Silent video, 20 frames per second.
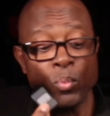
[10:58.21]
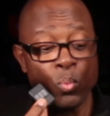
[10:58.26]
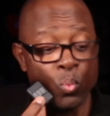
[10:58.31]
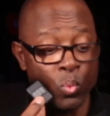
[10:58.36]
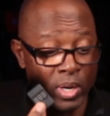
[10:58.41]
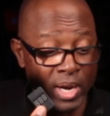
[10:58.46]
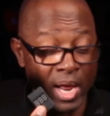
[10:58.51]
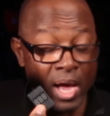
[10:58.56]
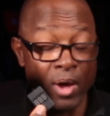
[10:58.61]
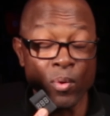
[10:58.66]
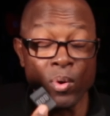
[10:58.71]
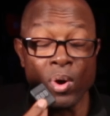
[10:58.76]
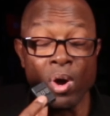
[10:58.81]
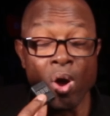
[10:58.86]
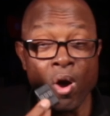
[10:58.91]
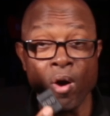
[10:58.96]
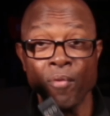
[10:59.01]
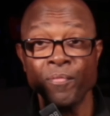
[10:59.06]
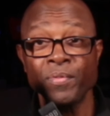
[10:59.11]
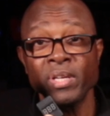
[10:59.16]
what I
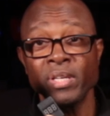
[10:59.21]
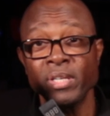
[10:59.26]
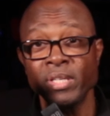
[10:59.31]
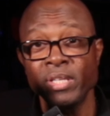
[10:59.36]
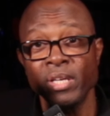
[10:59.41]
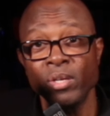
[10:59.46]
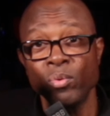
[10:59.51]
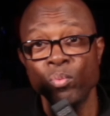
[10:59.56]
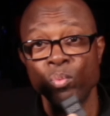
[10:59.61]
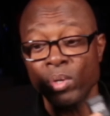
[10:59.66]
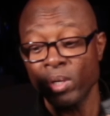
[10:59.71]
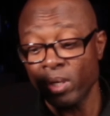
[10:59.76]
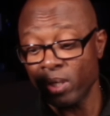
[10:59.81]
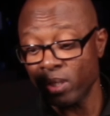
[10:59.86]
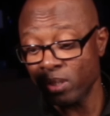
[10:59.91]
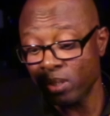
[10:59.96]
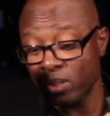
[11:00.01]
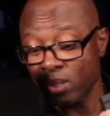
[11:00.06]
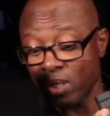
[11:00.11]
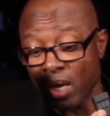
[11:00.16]
often did
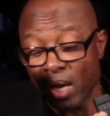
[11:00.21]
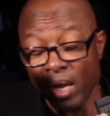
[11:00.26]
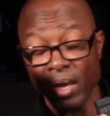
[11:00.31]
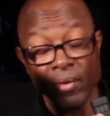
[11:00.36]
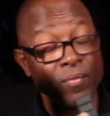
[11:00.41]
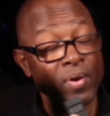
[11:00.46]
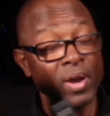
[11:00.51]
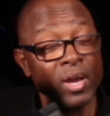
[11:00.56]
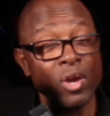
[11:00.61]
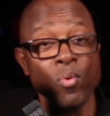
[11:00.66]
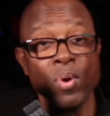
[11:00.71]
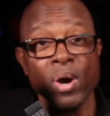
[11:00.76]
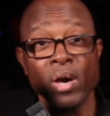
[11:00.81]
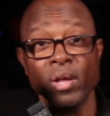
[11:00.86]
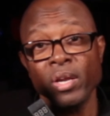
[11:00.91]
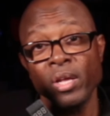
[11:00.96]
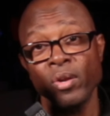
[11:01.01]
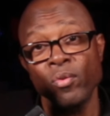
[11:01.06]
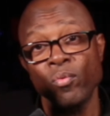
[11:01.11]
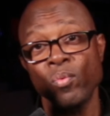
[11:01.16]
was, if I go
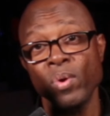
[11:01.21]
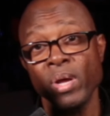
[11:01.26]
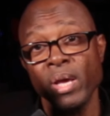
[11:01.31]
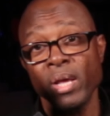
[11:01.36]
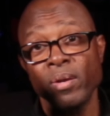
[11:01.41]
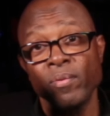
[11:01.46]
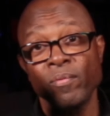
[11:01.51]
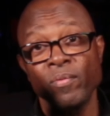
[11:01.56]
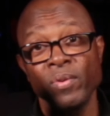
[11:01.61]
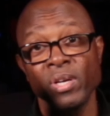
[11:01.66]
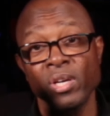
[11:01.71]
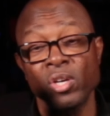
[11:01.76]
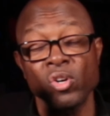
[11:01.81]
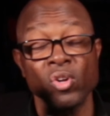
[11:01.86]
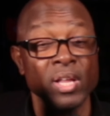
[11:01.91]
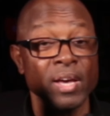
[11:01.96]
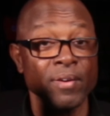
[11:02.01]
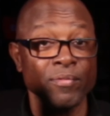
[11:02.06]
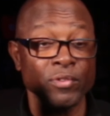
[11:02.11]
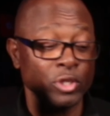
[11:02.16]
out and ran a
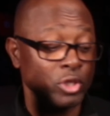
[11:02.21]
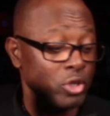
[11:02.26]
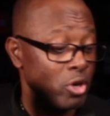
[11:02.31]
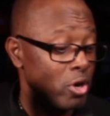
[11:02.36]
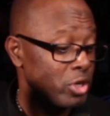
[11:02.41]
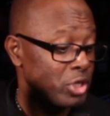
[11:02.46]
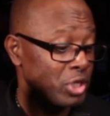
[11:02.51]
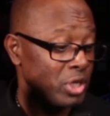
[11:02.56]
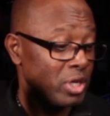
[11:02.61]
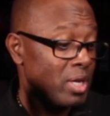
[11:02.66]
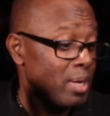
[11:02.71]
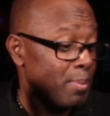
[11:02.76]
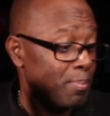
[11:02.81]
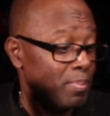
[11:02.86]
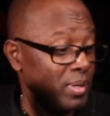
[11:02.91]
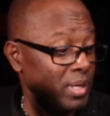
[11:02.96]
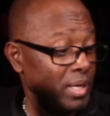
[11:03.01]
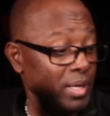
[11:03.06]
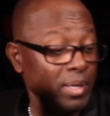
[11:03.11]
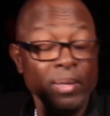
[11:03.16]
vehicle after charging it up,
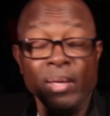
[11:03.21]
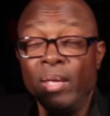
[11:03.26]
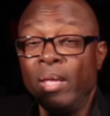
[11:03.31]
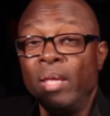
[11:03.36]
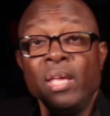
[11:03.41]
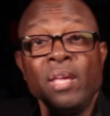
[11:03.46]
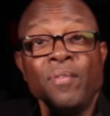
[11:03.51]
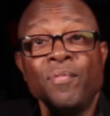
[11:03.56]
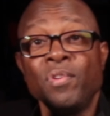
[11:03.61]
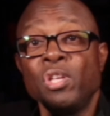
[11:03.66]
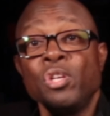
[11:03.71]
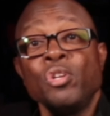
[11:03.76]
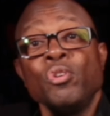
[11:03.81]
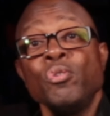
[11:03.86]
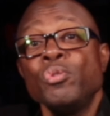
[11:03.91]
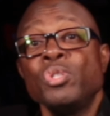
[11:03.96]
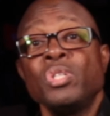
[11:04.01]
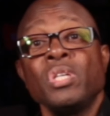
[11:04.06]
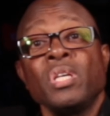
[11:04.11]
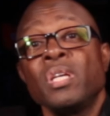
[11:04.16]
even
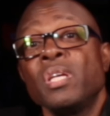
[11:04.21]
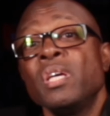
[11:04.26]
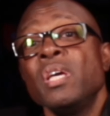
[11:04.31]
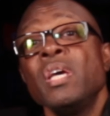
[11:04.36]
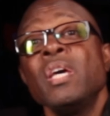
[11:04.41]
using